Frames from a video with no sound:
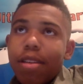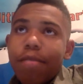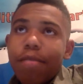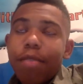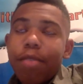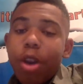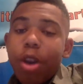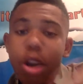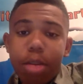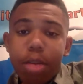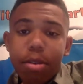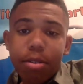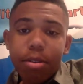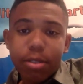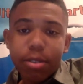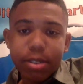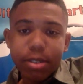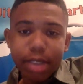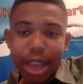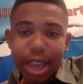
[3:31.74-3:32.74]
They're
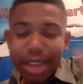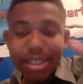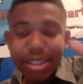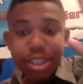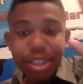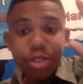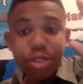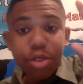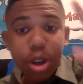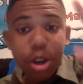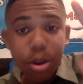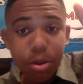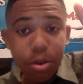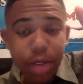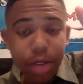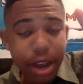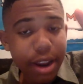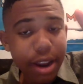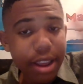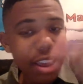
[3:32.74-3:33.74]
omnivores. And did you know
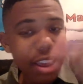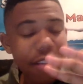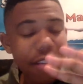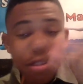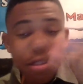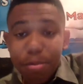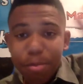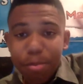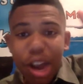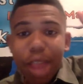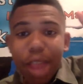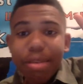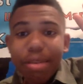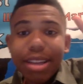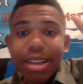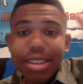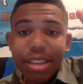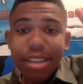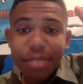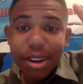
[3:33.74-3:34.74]
that even
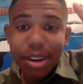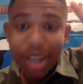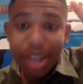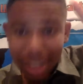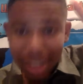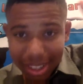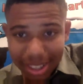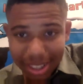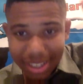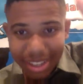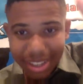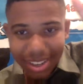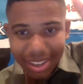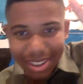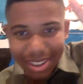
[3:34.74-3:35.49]
primates even hunt?